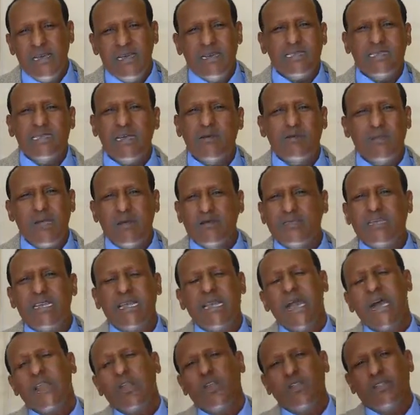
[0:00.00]
sometimes they
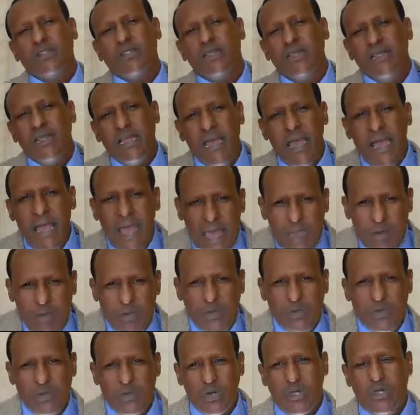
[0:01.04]
cannot help
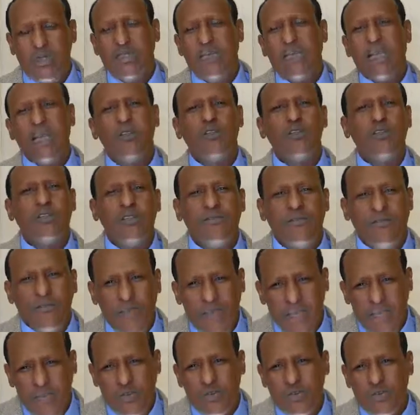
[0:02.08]
you, they cannot
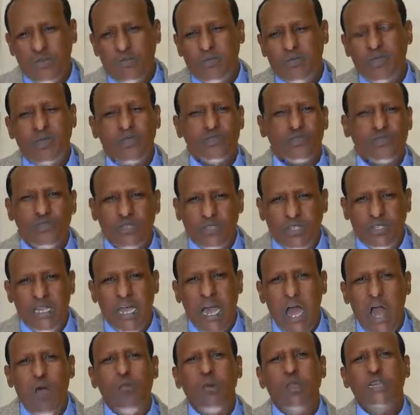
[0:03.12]
defend you, because you see
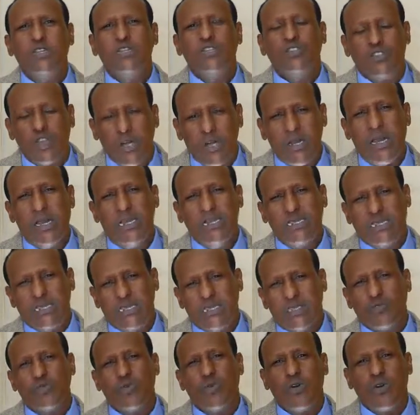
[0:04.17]
how many
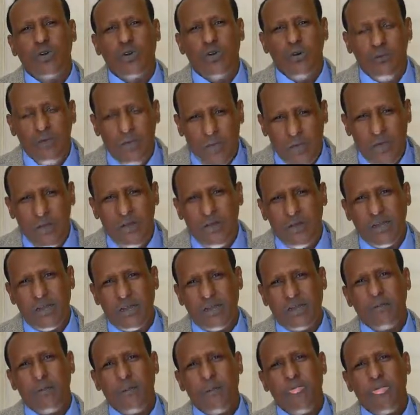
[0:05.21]
journalists were murdered
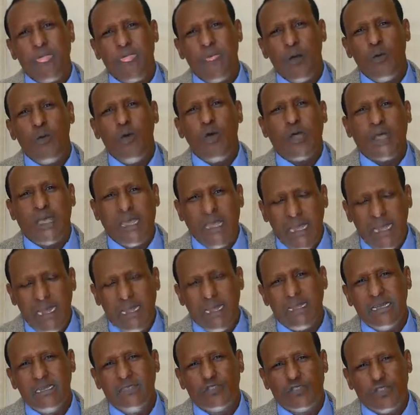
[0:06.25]
or killed
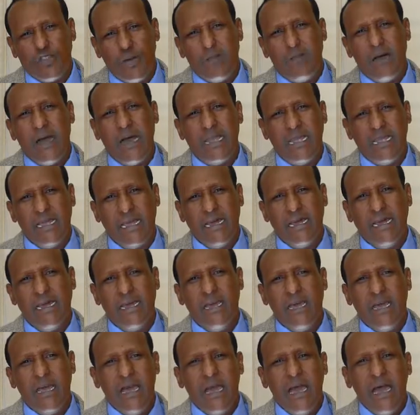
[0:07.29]
in Somalia.
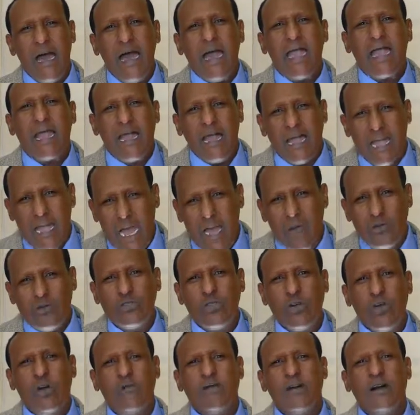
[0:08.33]
I can count
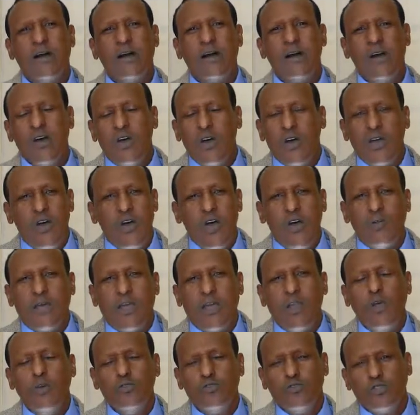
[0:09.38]
over
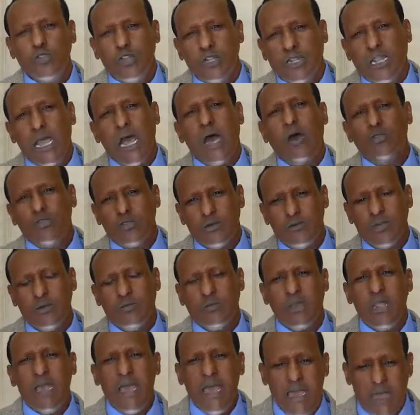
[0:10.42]
close to 1,000
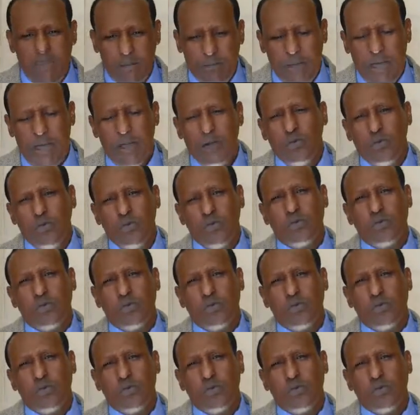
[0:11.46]
people. Anybody who